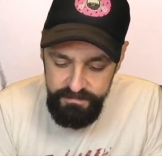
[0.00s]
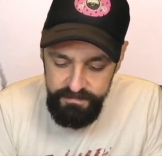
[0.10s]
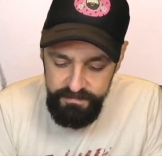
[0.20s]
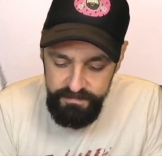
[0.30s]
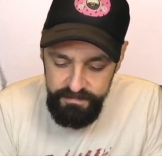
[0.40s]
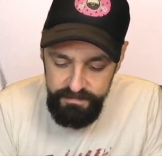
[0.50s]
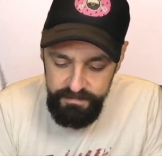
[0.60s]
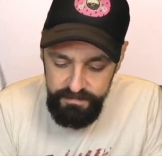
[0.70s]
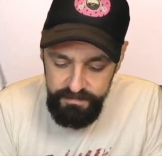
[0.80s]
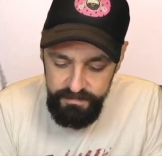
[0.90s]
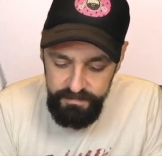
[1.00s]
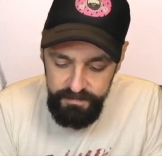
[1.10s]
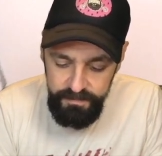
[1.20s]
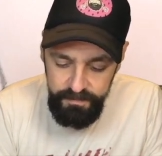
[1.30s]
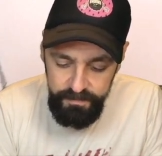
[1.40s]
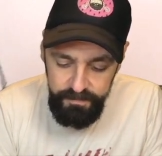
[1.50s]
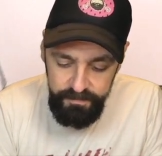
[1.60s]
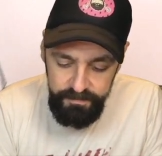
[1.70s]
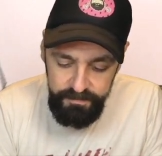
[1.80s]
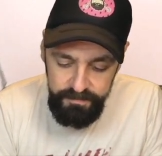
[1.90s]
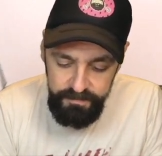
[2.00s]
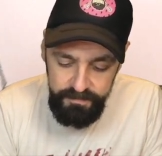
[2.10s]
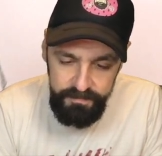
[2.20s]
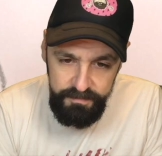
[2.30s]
Nobody speaks.